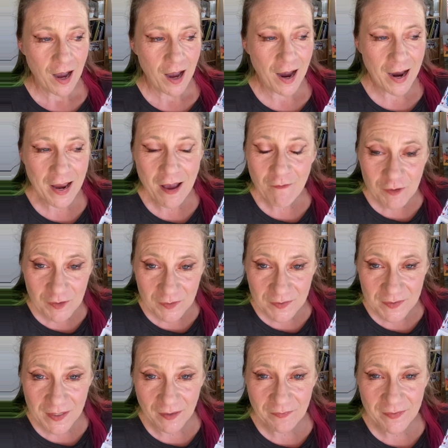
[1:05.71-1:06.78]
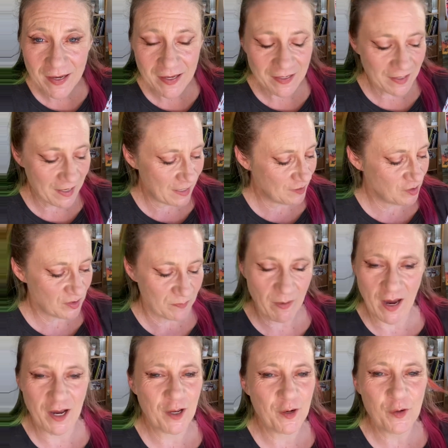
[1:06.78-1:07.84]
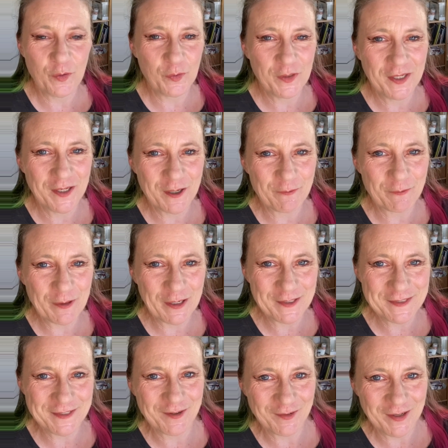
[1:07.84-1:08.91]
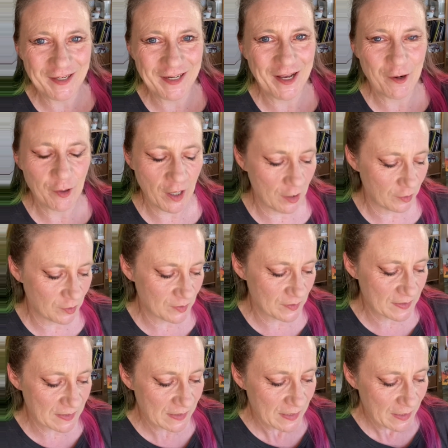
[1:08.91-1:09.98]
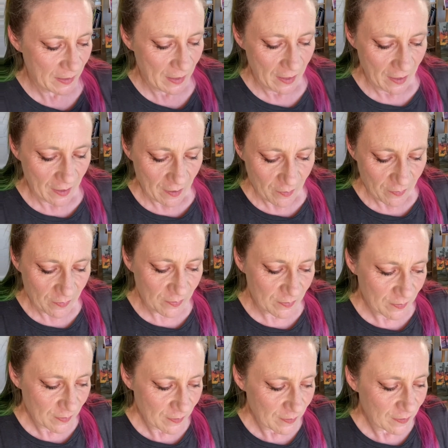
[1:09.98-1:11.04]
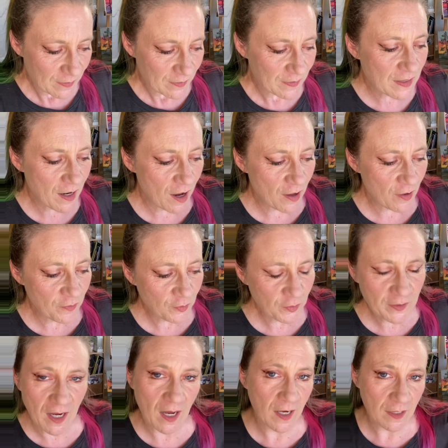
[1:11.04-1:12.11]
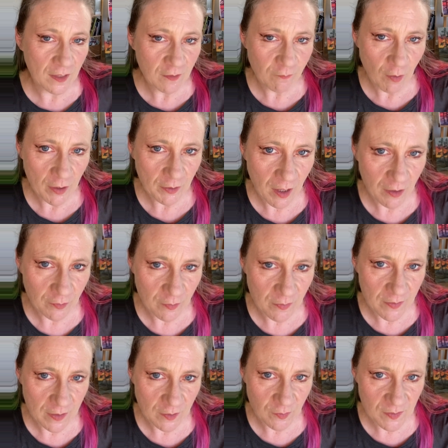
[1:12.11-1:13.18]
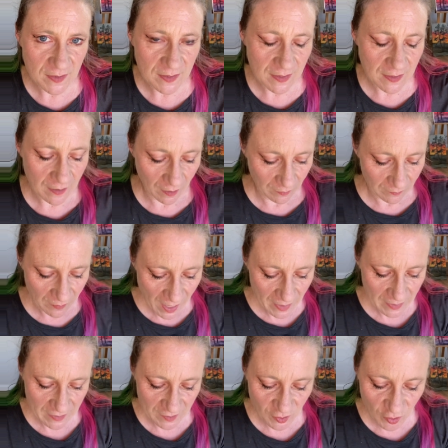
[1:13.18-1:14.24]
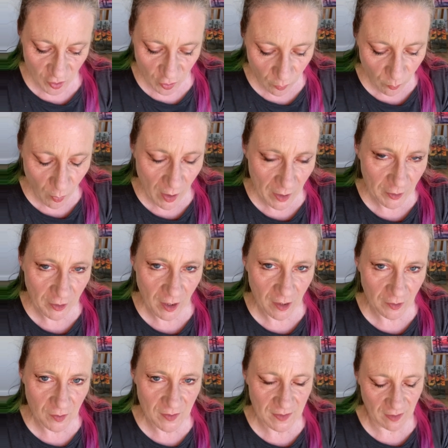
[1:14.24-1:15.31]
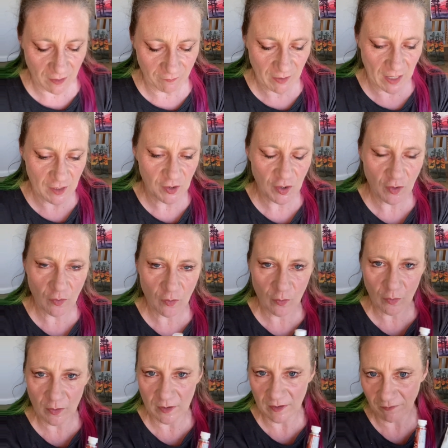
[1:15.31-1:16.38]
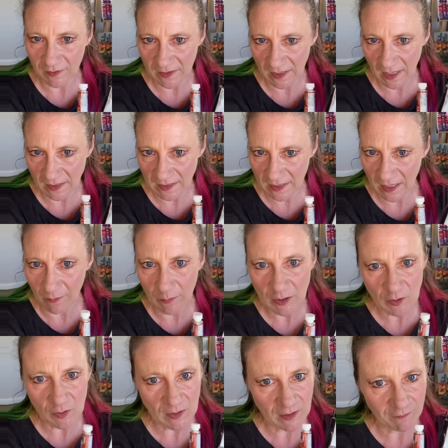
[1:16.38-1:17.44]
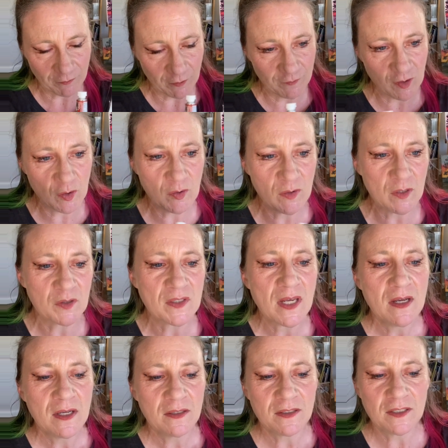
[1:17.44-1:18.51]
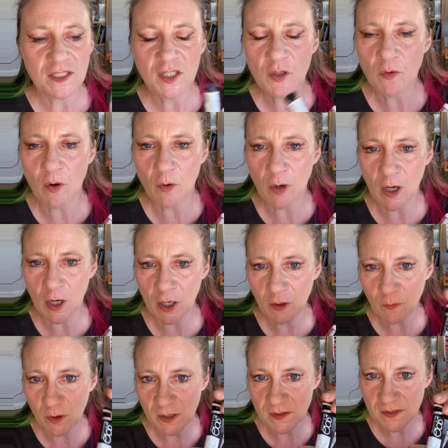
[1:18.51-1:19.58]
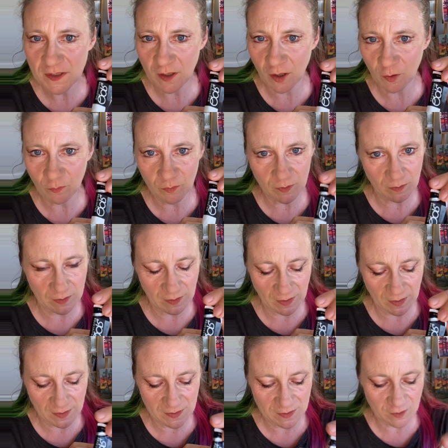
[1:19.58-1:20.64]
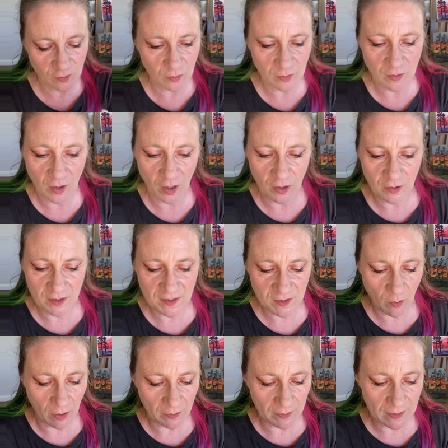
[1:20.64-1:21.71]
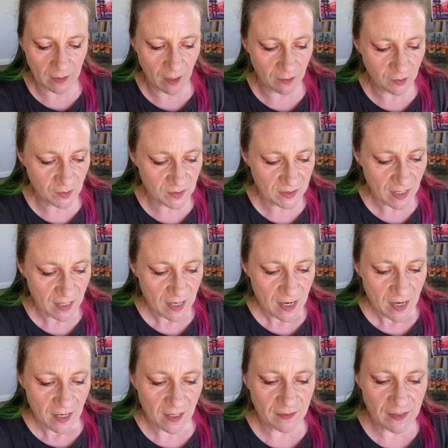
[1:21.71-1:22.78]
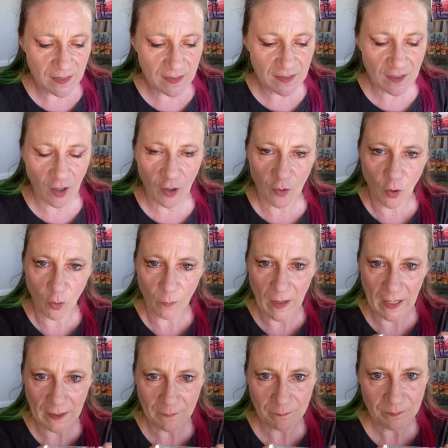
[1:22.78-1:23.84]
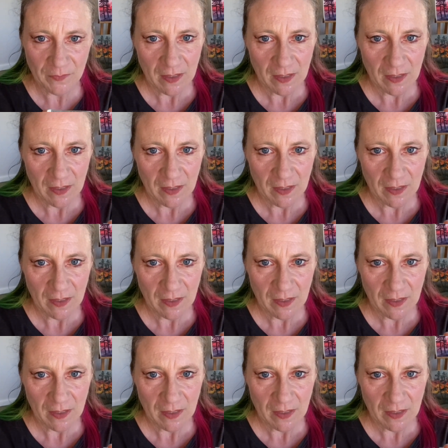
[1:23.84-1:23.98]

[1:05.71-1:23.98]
I haven't done that. I just buy a new kit when I start running out of colors. The other kind of watercolor that you'll see a lot is tube watercolors, and I've got 2 different sets that I've been using for a few years. The QOR ones are really nice, good artist quality colors, and these are Holbein.